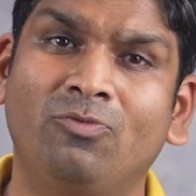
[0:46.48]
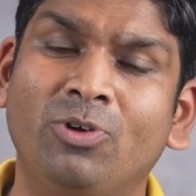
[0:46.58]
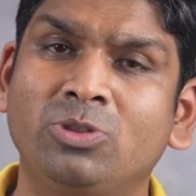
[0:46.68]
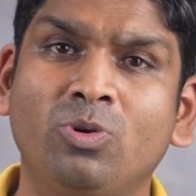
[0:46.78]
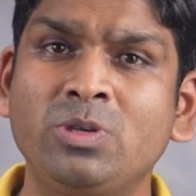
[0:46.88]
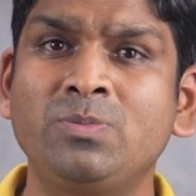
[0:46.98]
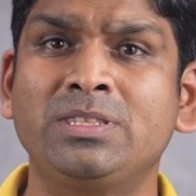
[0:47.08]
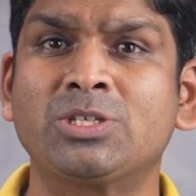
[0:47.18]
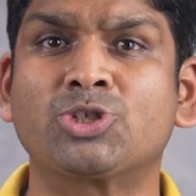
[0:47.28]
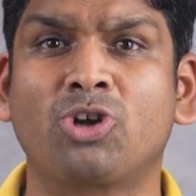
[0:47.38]
for those
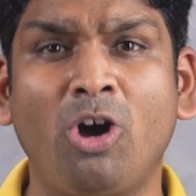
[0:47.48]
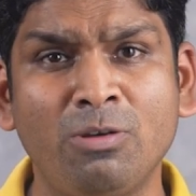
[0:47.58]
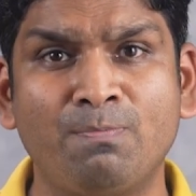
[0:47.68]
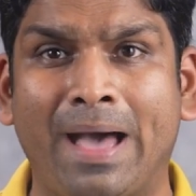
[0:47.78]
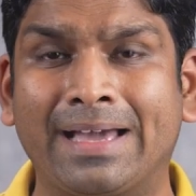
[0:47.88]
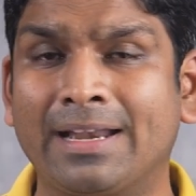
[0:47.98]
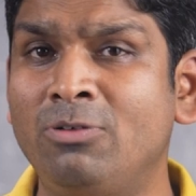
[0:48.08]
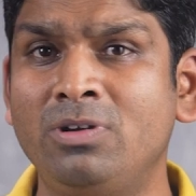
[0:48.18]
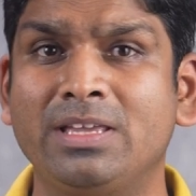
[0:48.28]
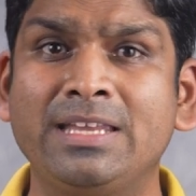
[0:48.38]
with a strong
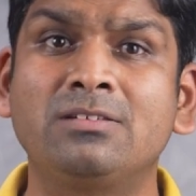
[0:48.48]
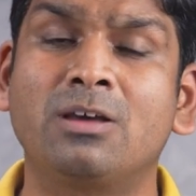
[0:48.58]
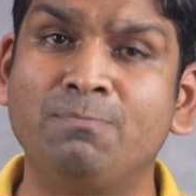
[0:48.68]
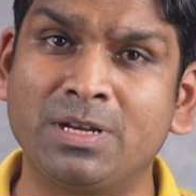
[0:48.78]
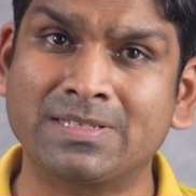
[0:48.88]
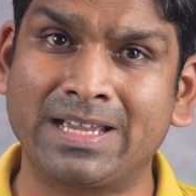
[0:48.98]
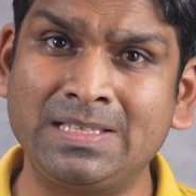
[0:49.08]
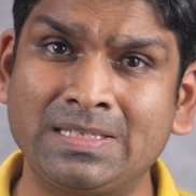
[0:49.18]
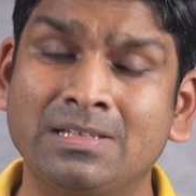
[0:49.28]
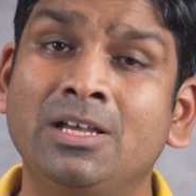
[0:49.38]
background in computer
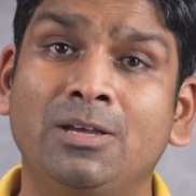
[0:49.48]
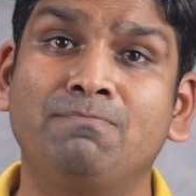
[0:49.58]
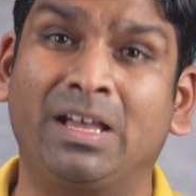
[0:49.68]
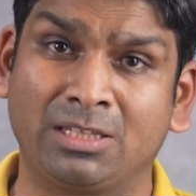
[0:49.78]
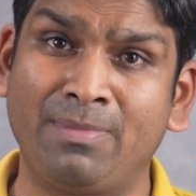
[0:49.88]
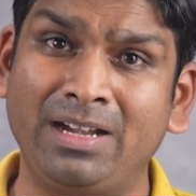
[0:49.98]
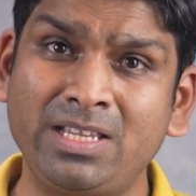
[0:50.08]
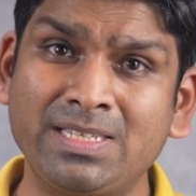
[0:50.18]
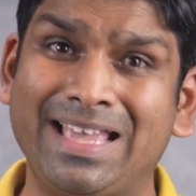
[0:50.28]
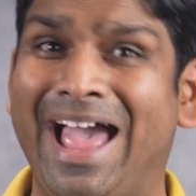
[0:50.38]
science,
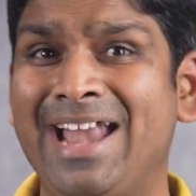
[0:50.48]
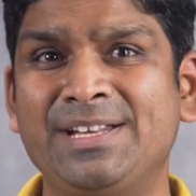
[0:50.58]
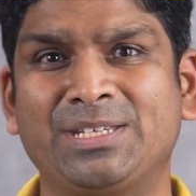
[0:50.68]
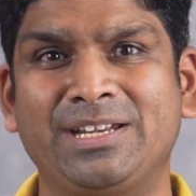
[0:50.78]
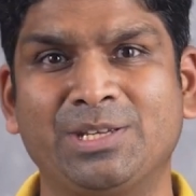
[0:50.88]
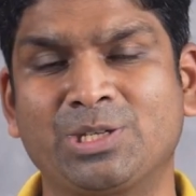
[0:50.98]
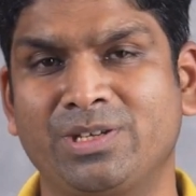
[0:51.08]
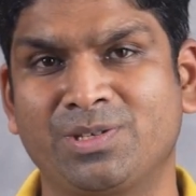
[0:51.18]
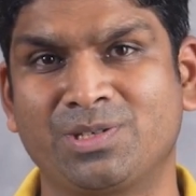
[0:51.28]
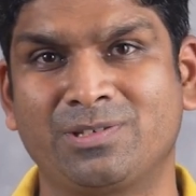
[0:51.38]
mathematics, and
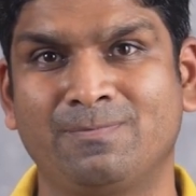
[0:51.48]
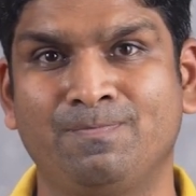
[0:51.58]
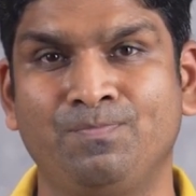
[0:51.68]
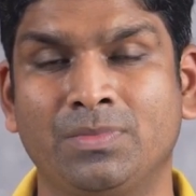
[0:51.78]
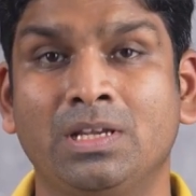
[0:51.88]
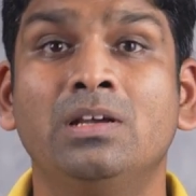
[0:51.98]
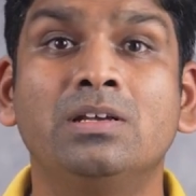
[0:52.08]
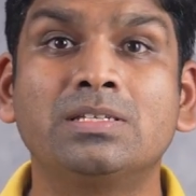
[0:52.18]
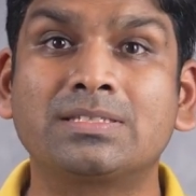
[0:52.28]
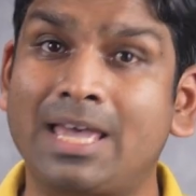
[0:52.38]
statistics.
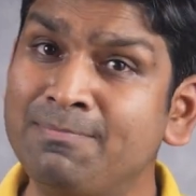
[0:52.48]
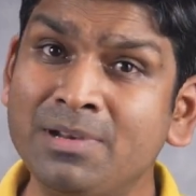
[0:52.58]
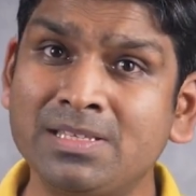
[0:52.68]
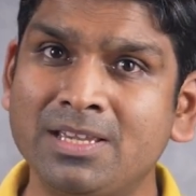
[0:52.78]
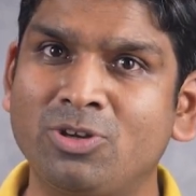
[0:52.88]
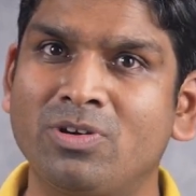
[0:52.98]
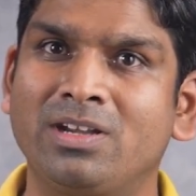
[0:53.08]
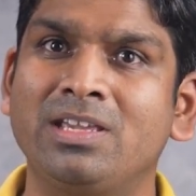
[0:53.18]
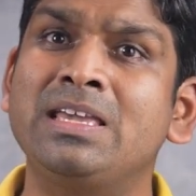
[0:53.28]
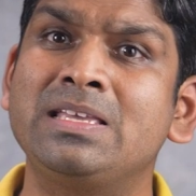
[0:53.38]

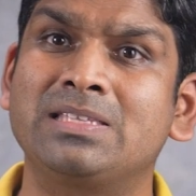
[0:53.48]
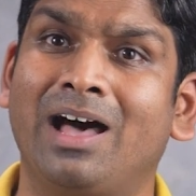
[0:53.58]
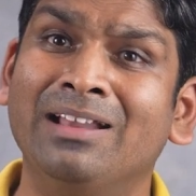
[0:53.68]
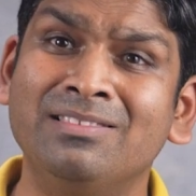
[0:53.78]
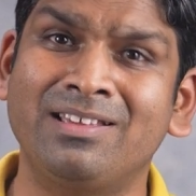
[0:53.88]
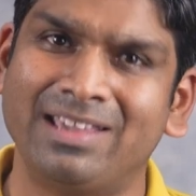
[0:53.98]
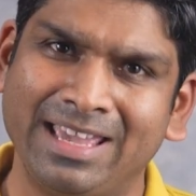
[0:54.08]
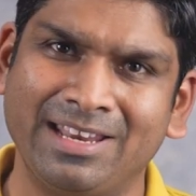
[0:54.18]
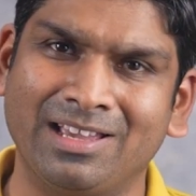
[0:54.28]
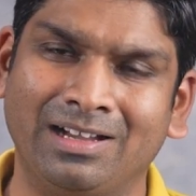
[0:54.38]
Cybersecurity is another
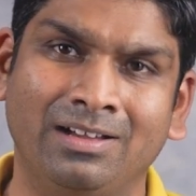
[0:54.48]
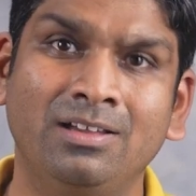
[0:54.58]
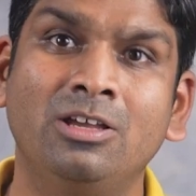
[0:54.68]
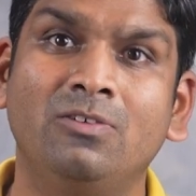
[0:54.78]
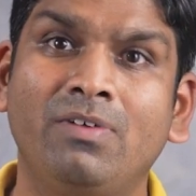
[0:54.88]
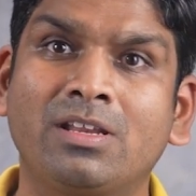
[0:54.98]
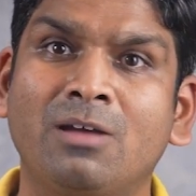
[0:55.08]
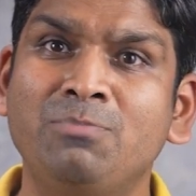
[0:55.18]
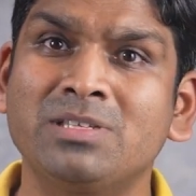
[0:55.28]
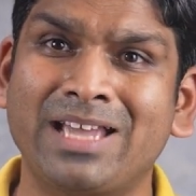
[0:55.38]
area where
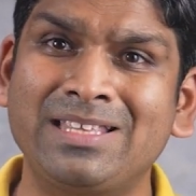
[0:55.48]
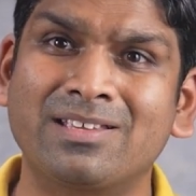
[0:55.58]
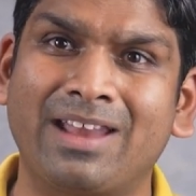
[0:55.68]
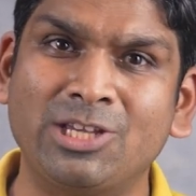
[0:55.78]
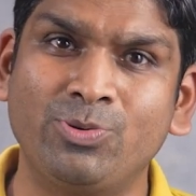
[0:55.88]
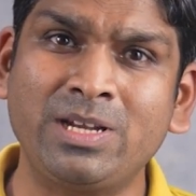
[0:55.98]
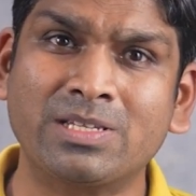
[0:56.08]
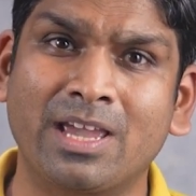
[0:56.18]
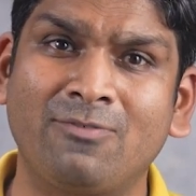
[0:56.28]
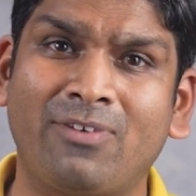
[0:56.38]
computer science
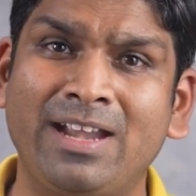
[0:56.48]
graduates can